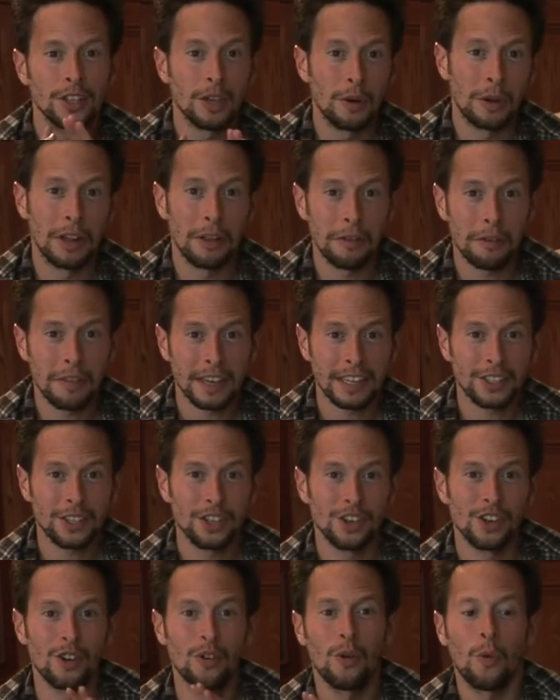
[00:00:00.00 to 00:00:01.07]
So another thing
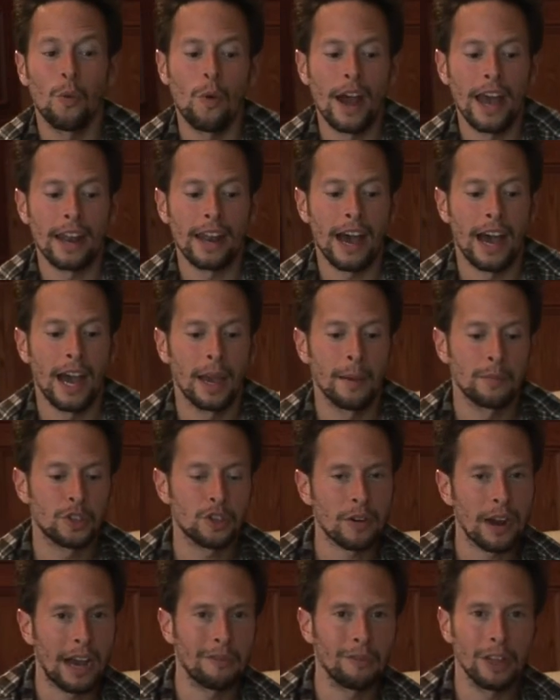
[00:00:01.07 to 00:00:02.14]
too, when I'm
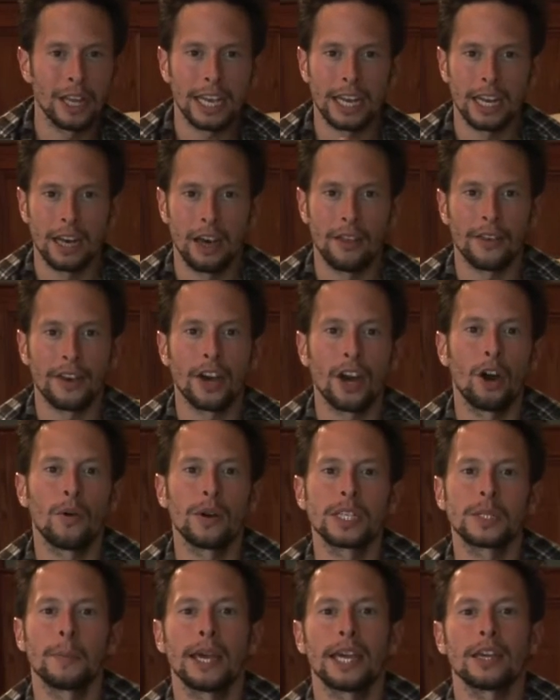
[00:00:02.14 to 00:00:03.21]
traveling and on the go,
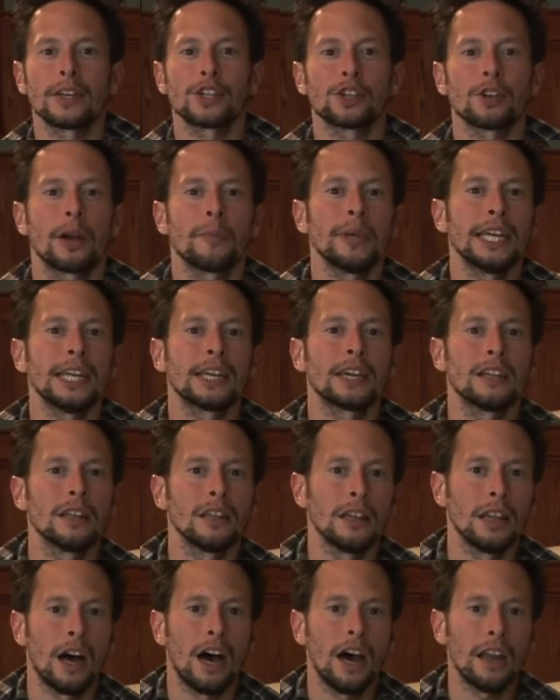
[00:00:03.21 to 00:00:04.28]
is making sure I'm eating a
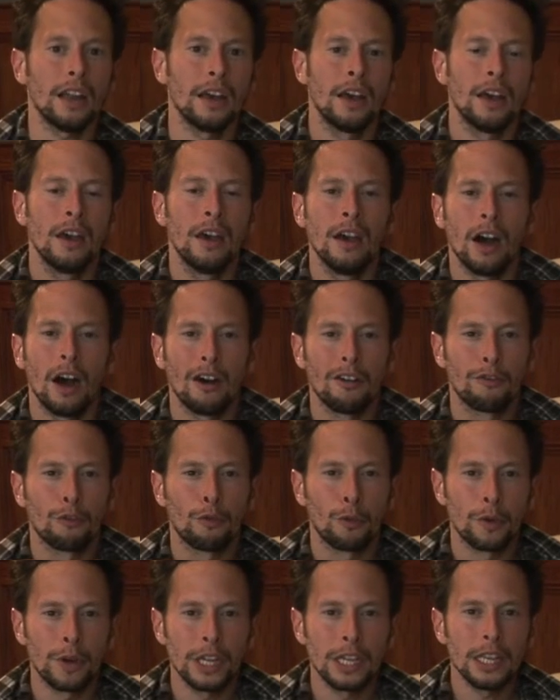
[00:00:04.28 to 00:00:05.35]
lot of
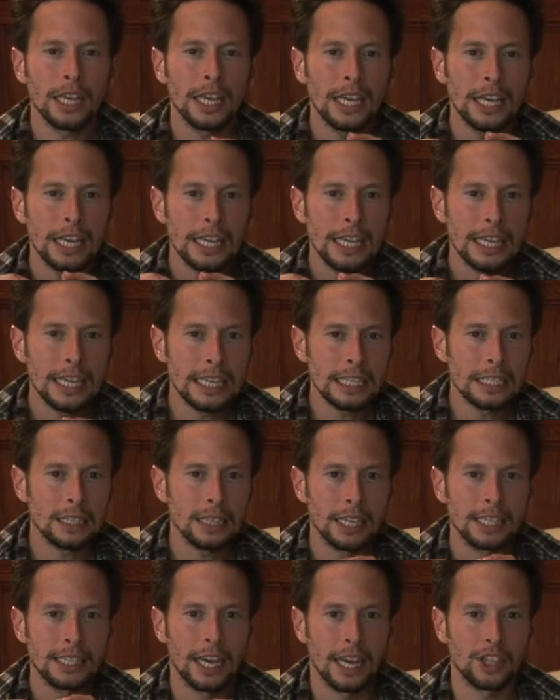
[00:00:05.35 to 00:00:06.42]
really
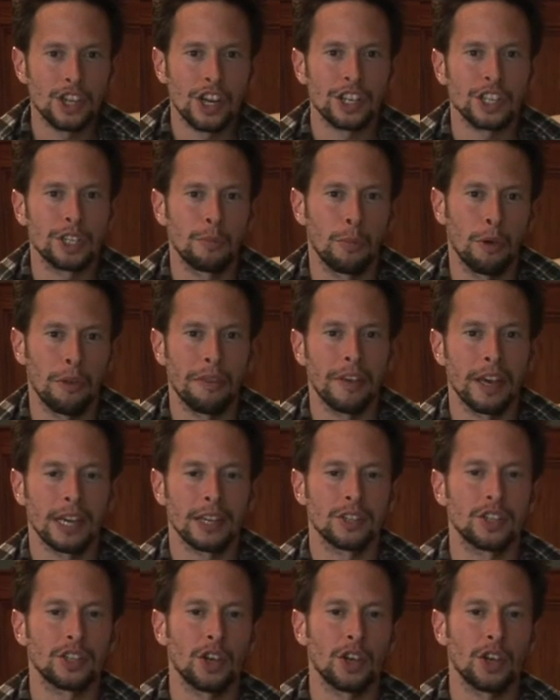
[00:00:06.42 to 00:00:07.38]
easily digestible things.